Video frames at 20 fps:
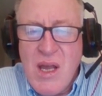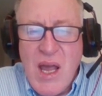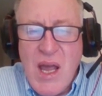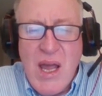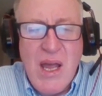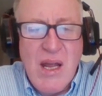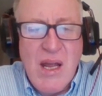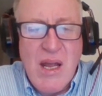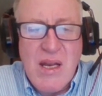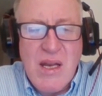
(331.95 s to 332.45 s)

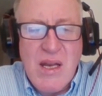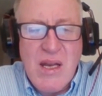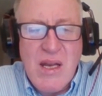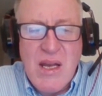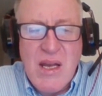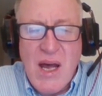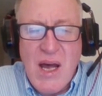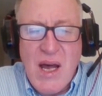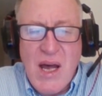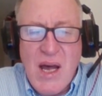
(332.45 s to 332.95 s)
And
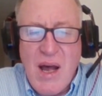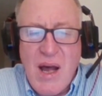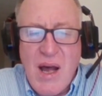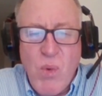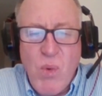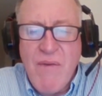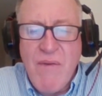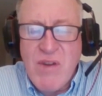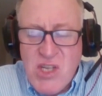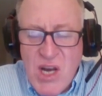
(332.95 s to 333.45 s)

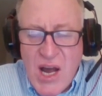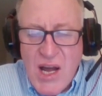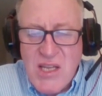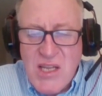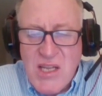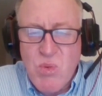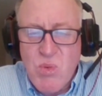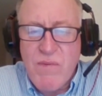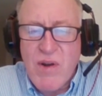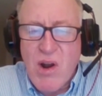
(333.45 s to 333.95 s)
we have a
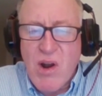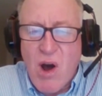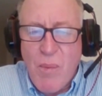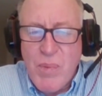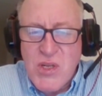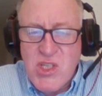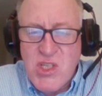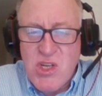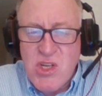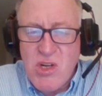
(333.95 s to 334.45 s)
chance,
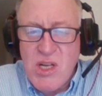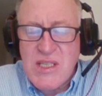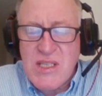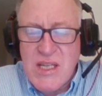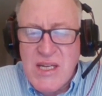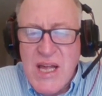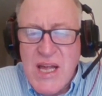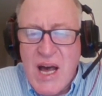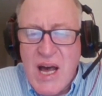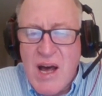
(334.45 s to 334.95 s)
we have an
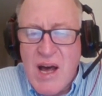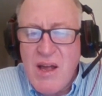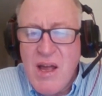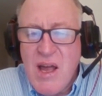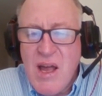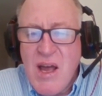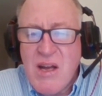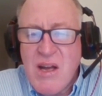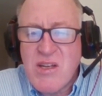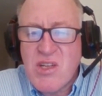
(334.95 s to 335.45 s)
opportunity
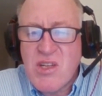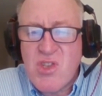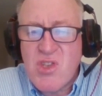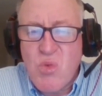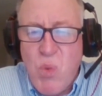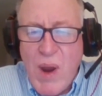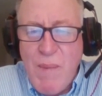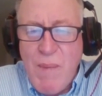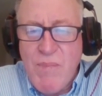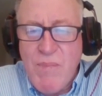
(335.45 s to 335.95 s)
now
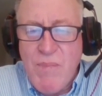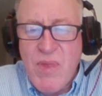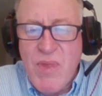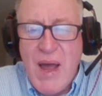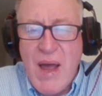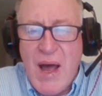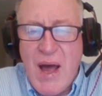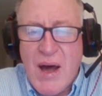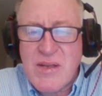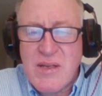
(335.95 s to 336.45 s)
to
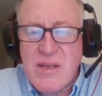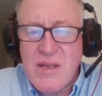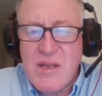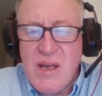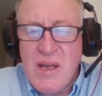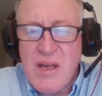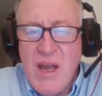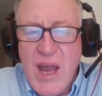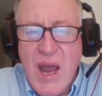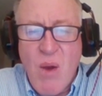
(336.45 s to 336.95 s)
sweep them
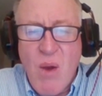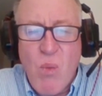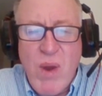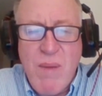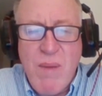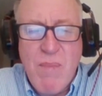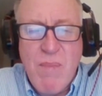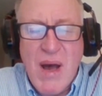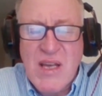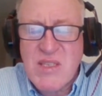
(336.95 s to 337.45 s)
out.
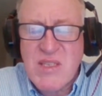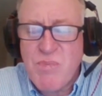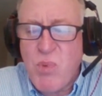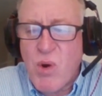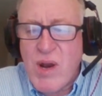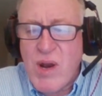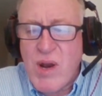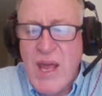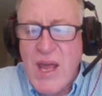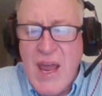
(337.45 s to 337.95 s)
And we
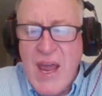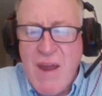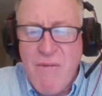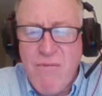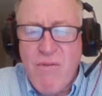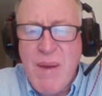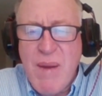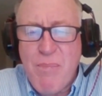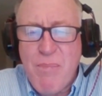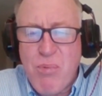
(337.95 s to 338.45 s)
must put
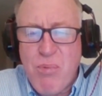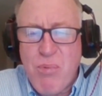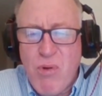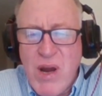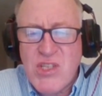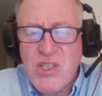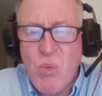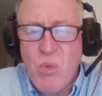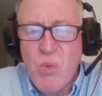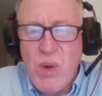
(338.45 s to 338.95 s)
every
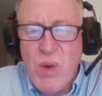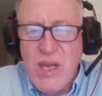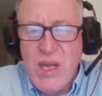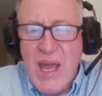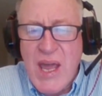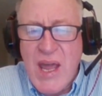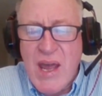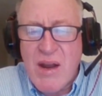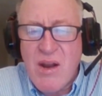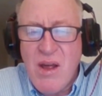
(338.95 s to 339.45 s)
pressure we
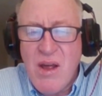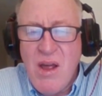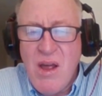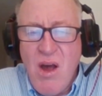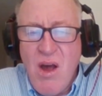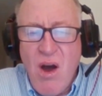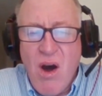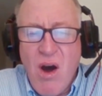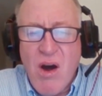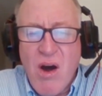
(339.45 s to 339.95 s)
can
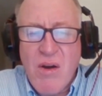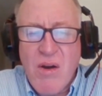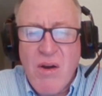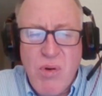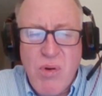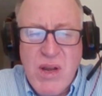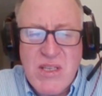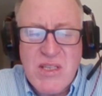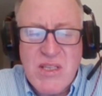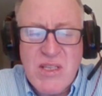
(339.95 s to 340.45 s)

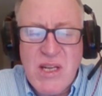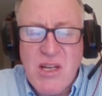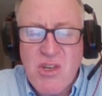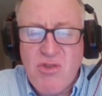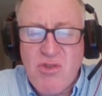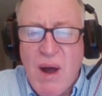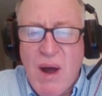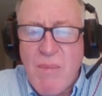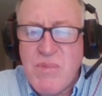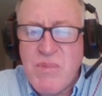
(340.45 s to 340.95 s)
on
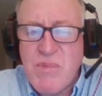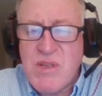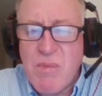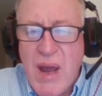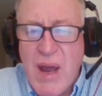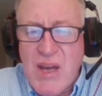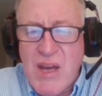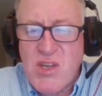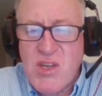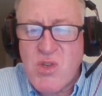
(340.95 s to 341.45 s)
President Trump
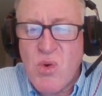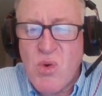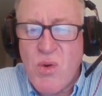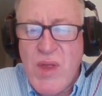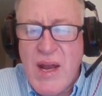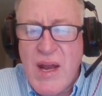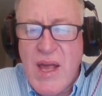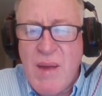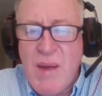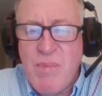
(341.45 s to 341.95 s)
to make
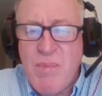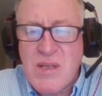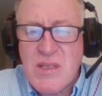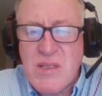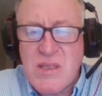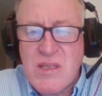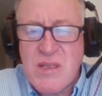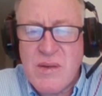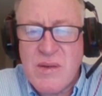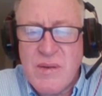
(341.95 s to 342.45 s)
sure that
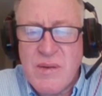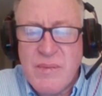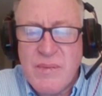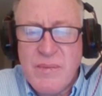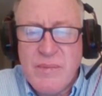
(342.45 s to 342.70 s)
happens.